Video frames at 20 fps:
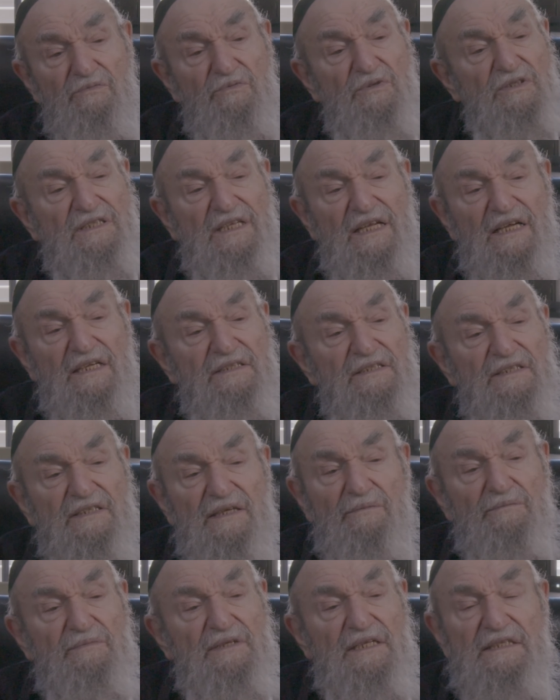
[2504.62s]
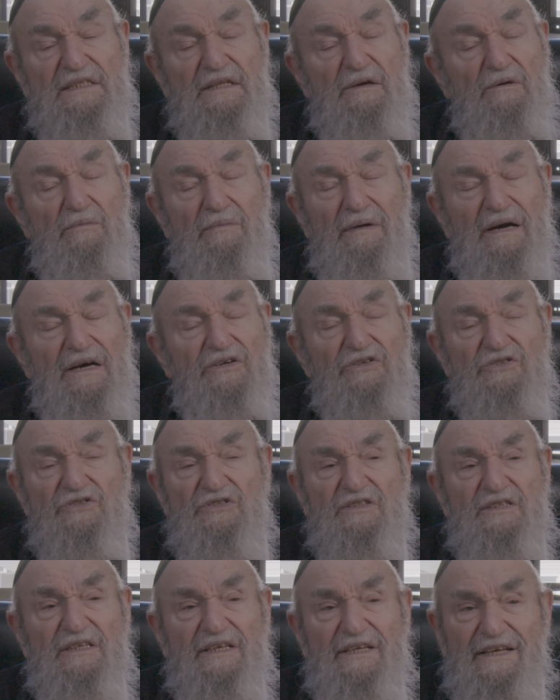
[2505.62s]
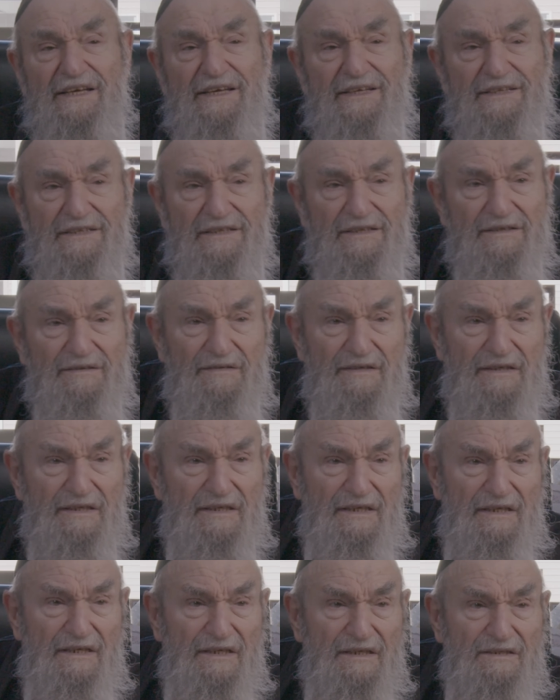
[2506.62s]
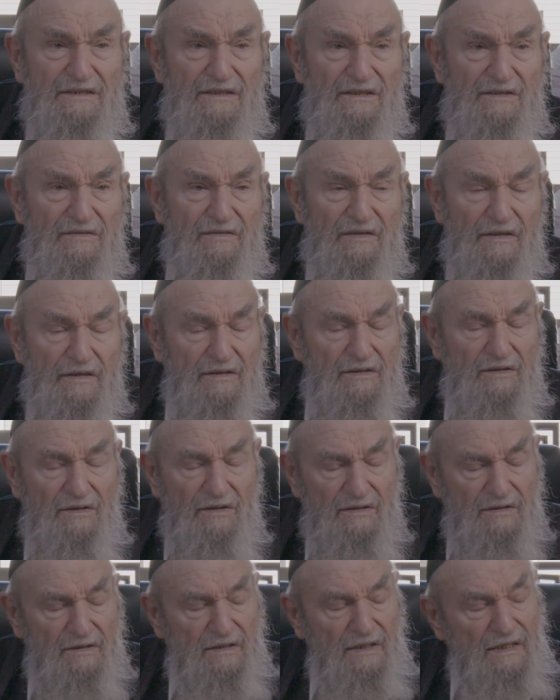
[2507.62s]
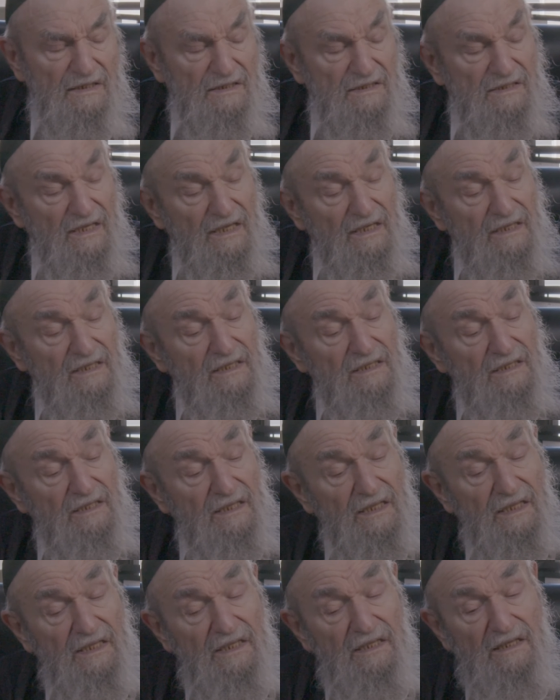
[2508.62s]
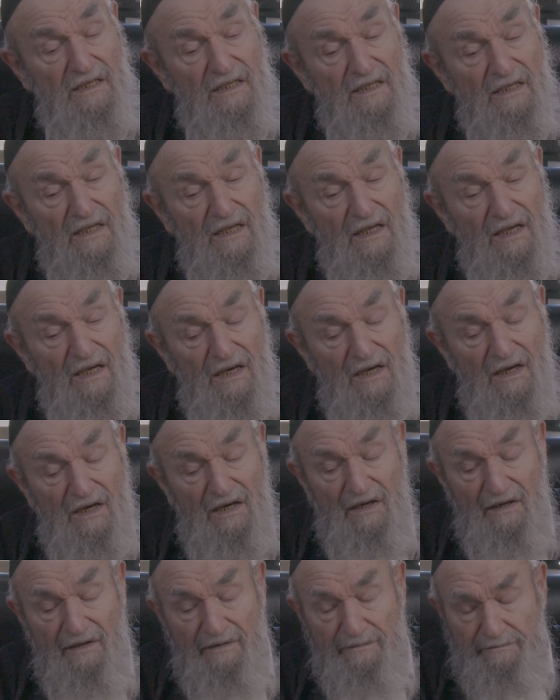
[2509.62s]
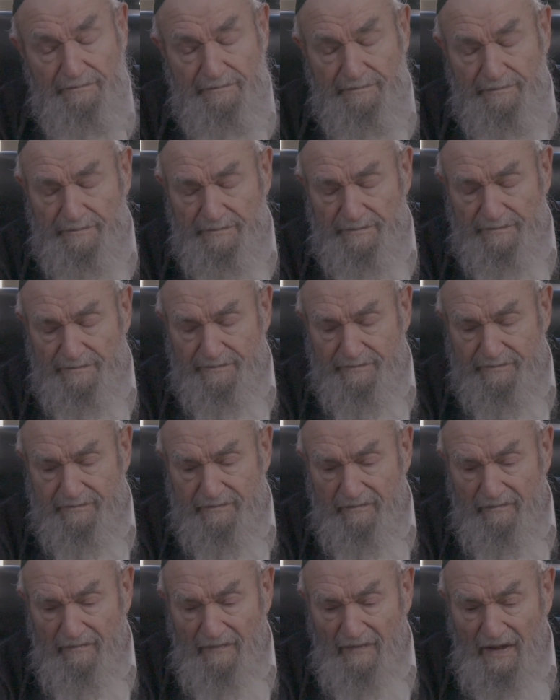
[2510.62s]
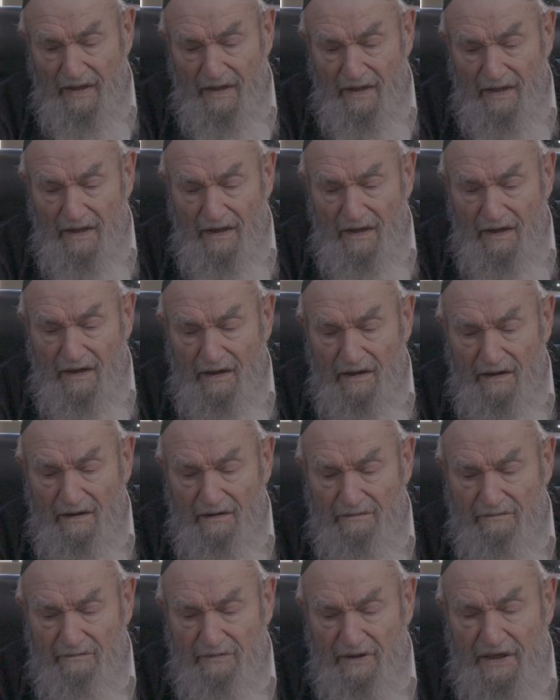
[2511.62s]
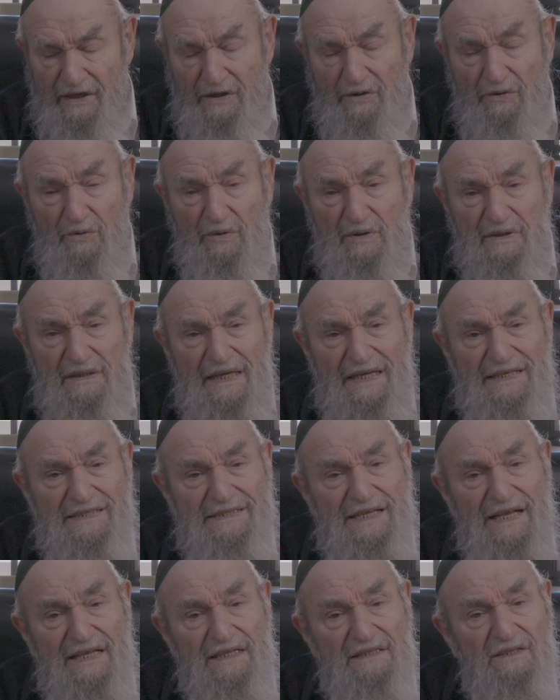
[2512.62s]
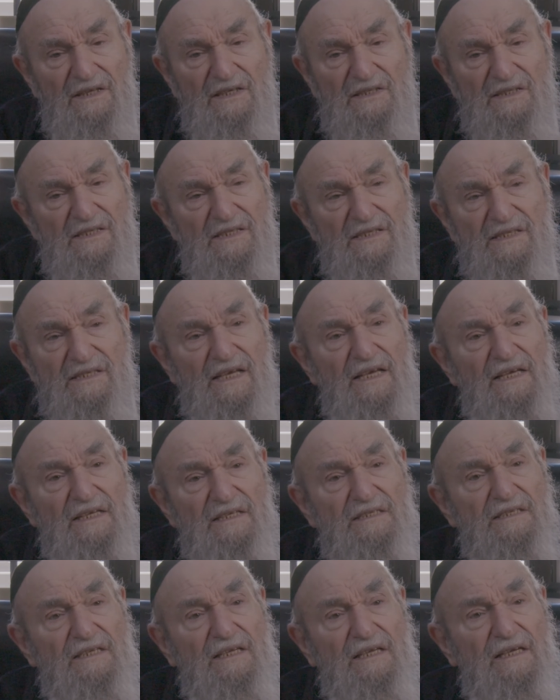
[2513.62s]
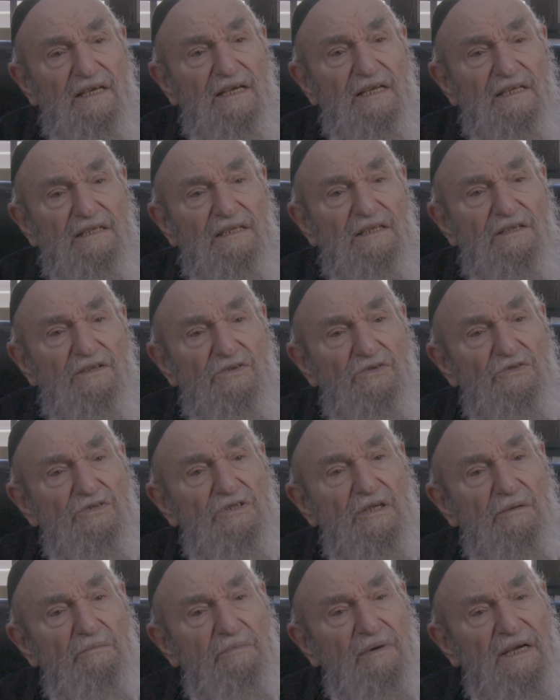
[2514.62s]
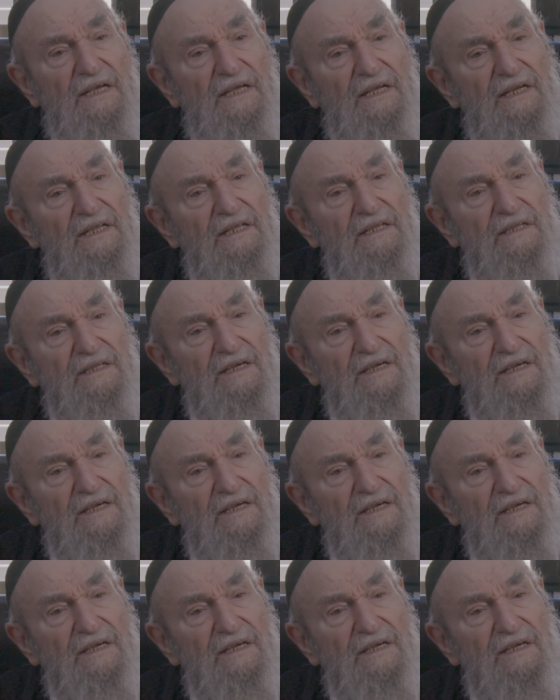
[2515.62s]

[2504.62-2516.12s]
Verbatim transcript: it was not something that they were mavish lechet. So same Dalton. And secondly, um, uh, what he called Chazal doesn't say it's a chet. Usually, by any